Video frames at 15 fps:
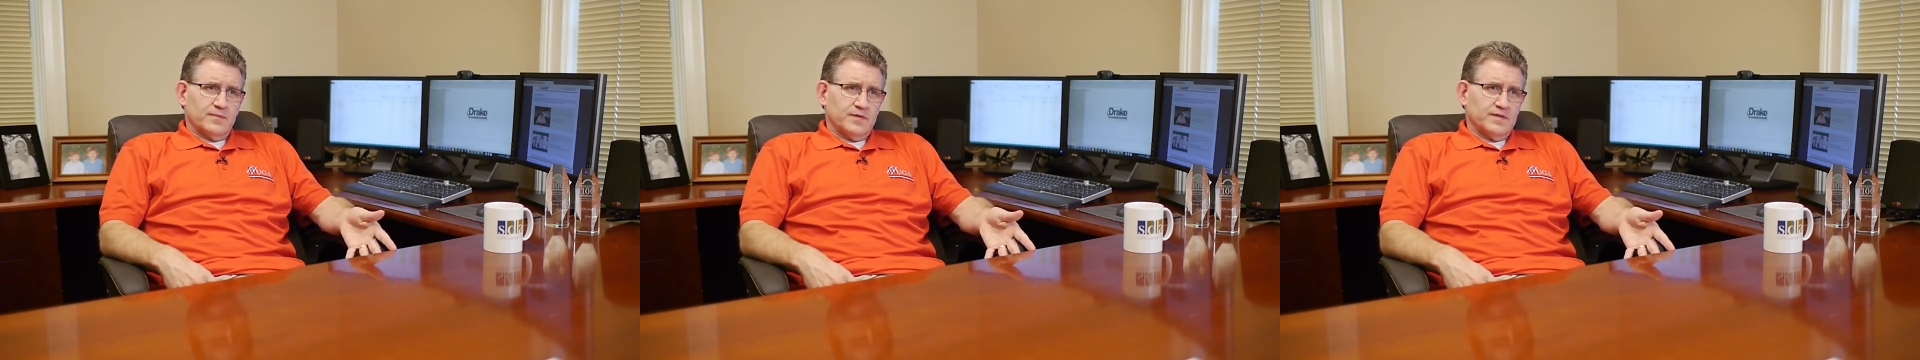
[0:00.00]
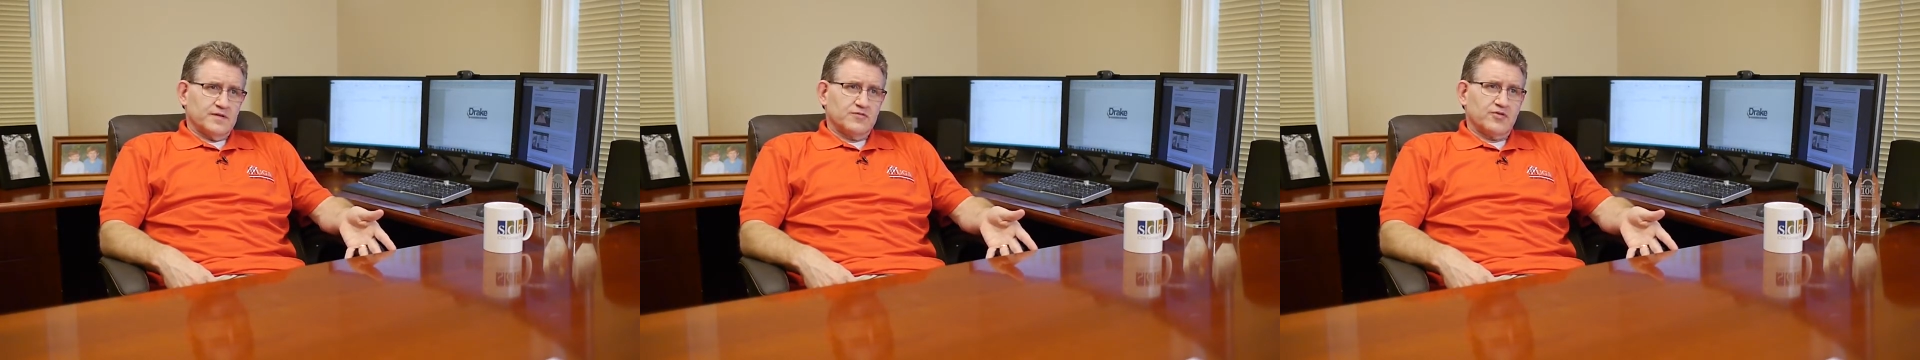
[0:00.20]

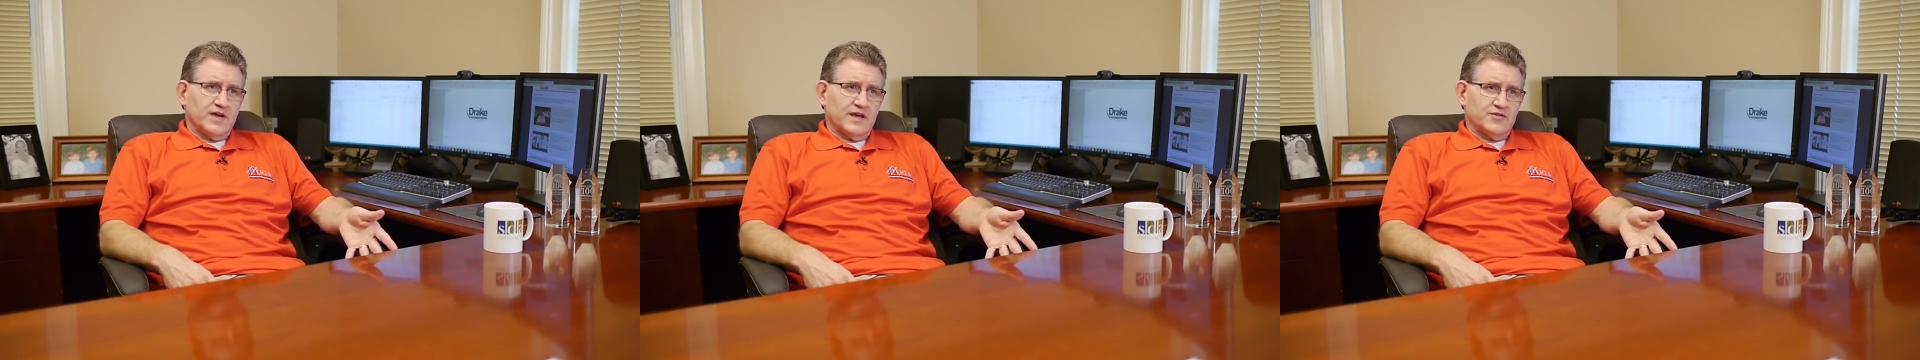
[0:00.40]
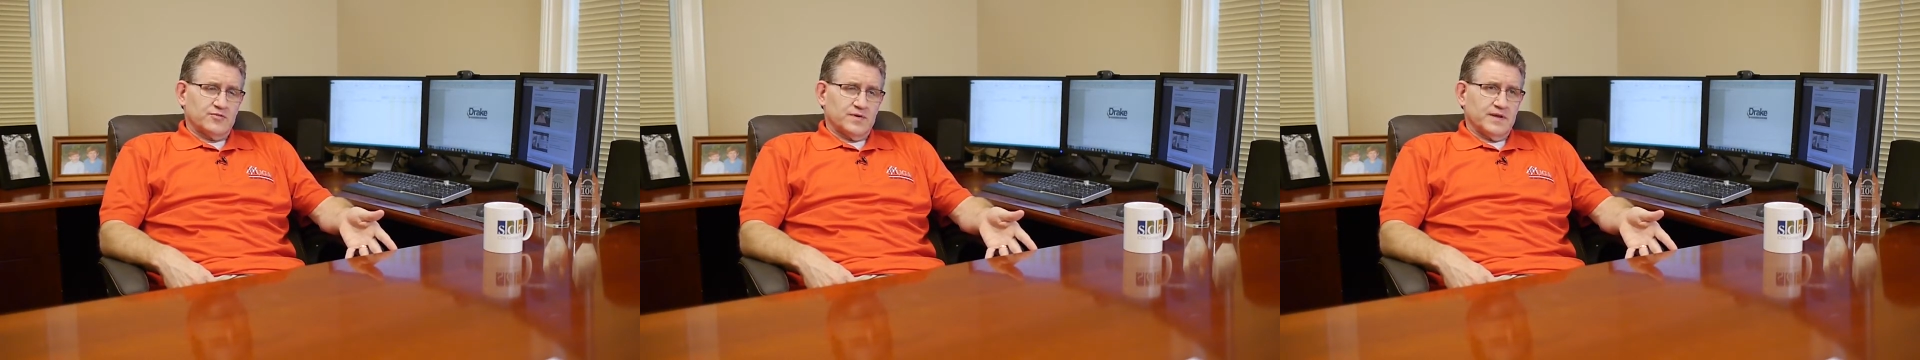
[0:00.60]
with the
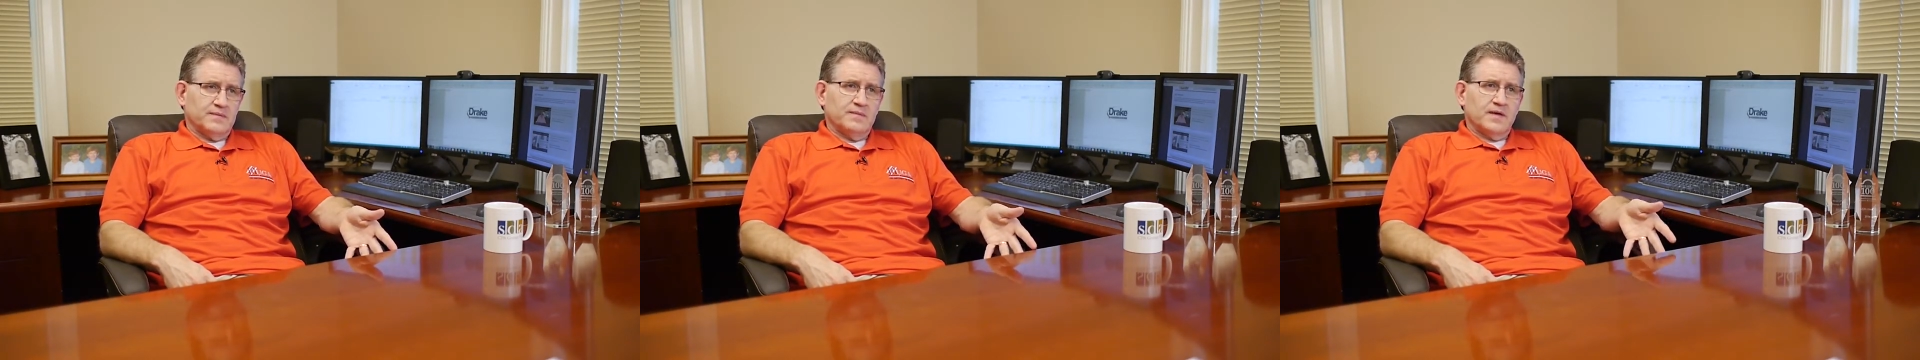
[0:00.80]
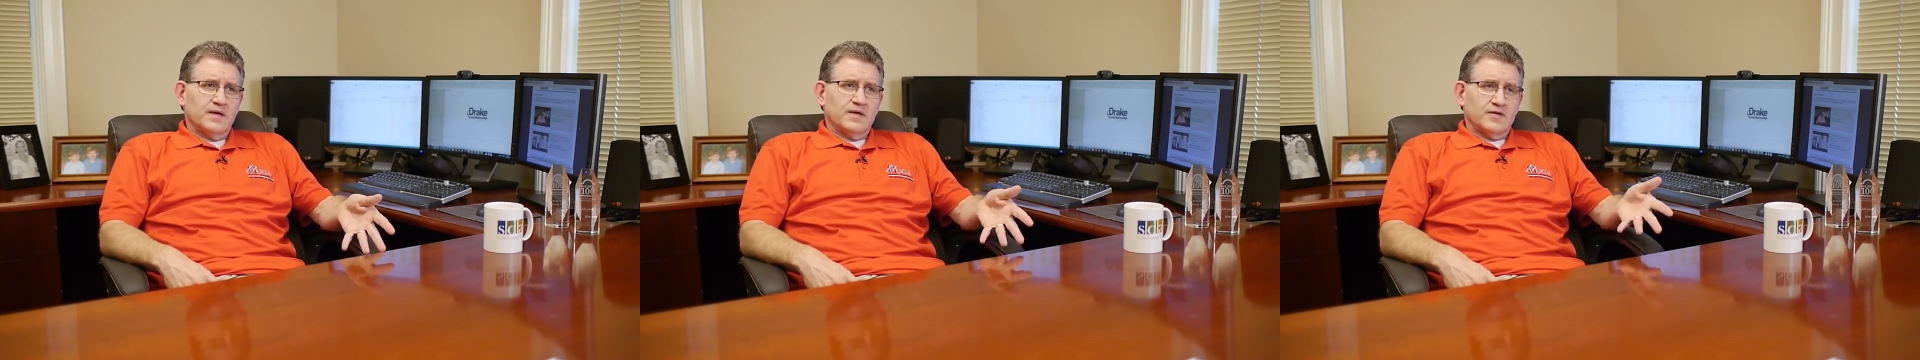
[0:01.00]

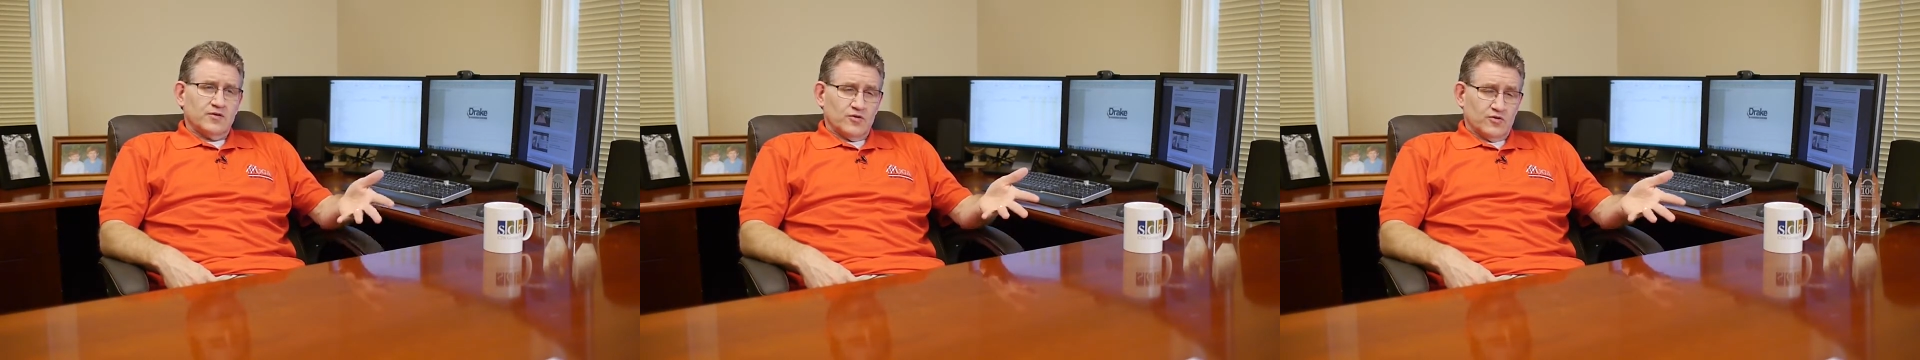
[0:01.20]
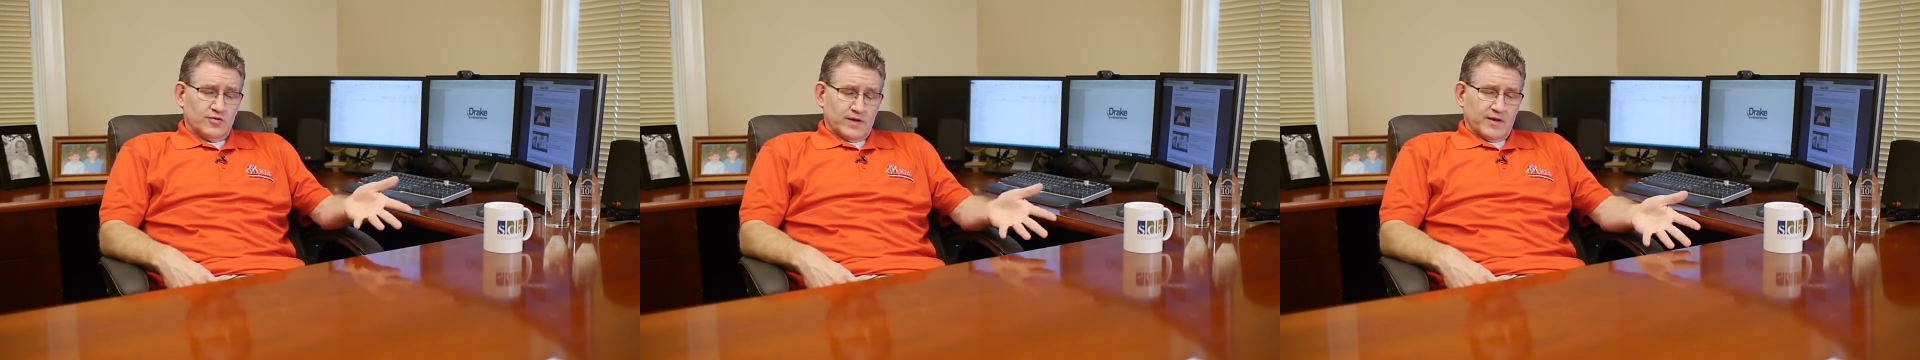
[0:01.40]
Treasury,
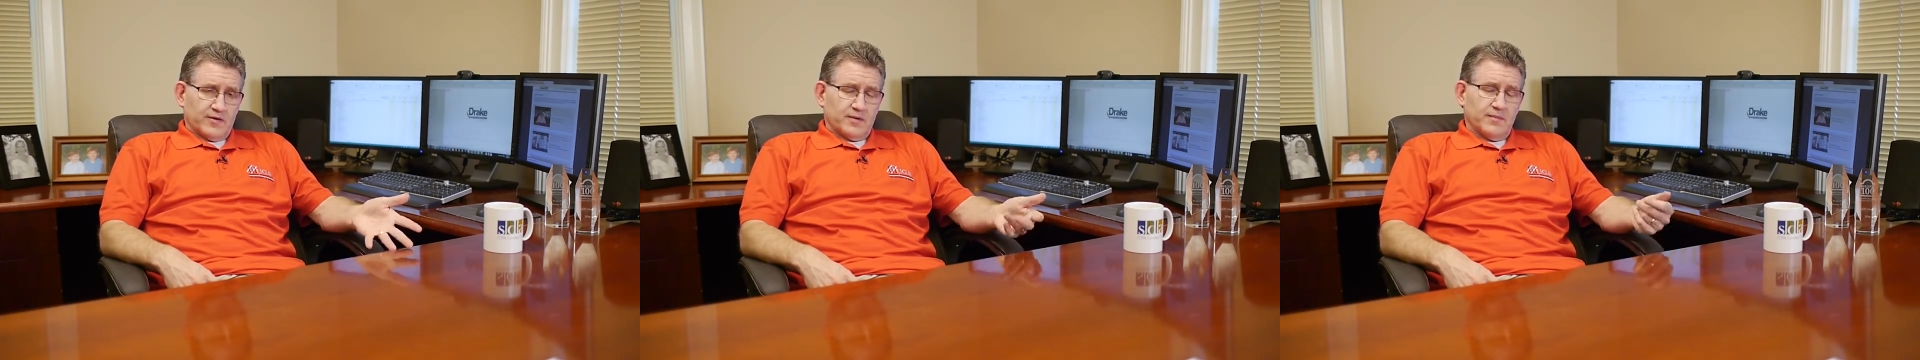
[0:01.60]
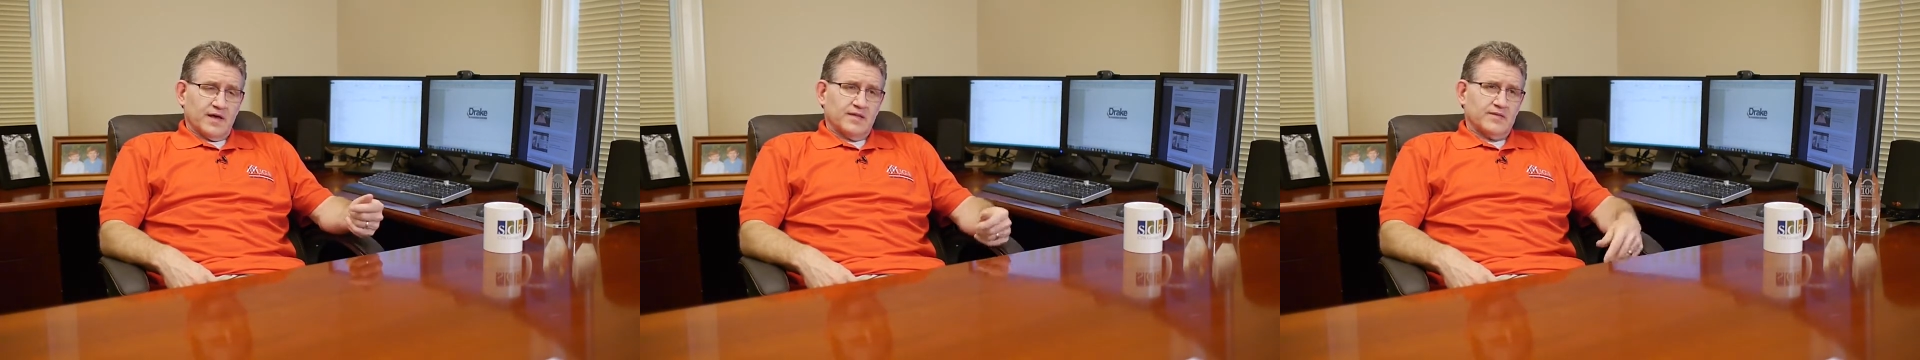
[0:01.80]
usually on a